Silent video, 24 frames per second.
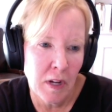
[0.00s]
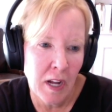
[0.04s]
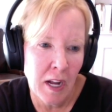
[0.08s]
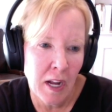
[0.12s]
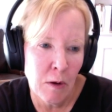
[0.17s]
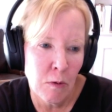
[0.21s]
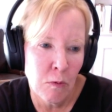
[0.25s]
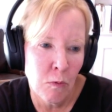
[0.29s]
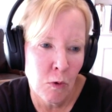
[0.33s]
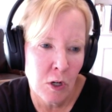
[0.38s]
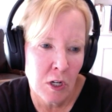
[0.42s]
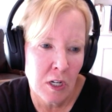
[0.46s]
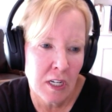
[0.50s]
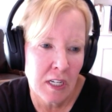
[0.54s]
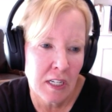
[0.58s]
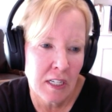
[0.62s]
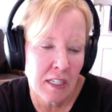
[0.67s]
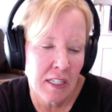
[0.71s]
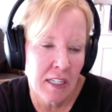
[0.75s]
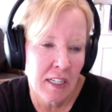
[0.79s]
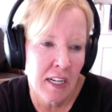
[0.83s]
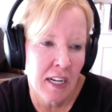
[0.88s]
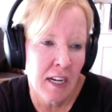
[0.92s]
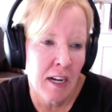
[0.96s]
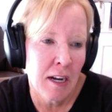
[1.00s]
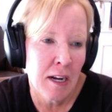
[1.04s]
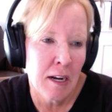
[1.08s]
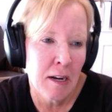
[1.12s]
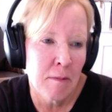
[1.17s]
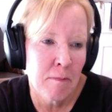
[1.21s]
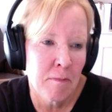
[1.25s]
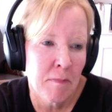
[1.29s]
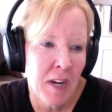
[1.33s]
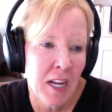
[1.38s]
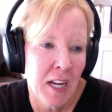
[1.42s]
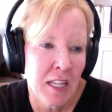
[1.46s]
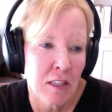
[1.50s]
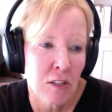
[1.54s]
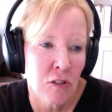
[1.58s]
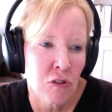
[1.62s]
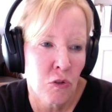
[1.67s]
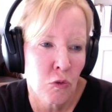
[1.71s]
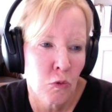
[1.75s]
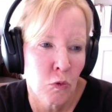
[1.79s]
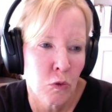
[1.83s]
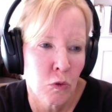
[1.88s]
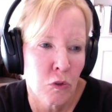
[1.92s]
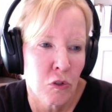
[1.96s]
I work at the
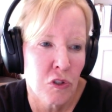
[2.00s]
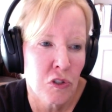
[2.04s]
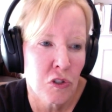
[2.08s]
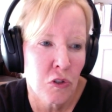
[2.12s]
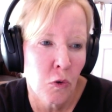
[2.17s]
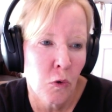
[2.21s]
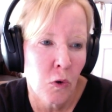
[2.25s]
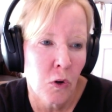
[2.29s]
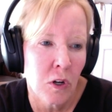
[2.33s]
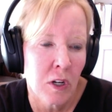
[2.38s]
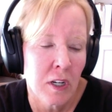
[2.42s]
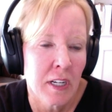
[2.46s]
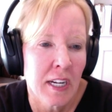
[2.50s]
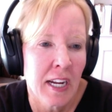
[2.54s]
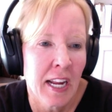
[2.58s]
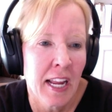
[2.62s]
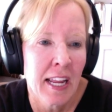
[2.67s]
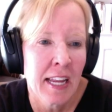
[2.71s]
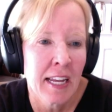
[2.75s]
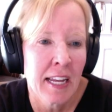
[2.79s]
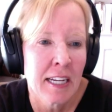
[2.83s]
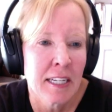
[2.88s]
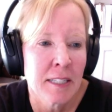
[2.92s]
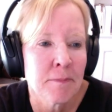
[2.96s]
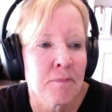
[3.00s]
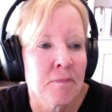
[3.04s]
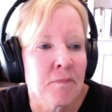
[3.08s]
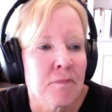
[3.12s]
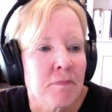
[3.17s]
school store, and